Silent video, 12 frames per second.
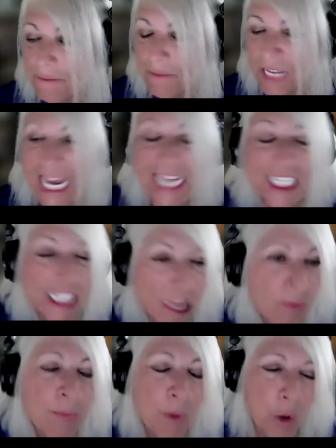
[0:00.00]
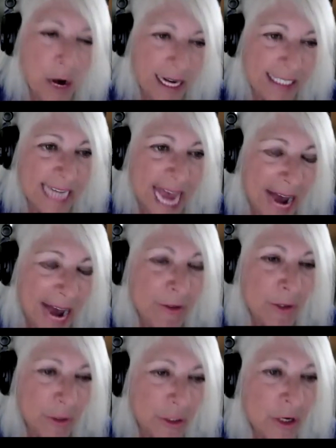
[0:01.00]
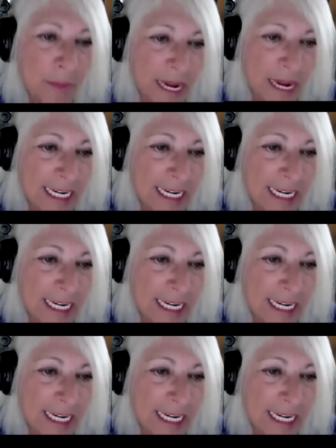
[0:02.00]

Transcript: it's so important to have your domain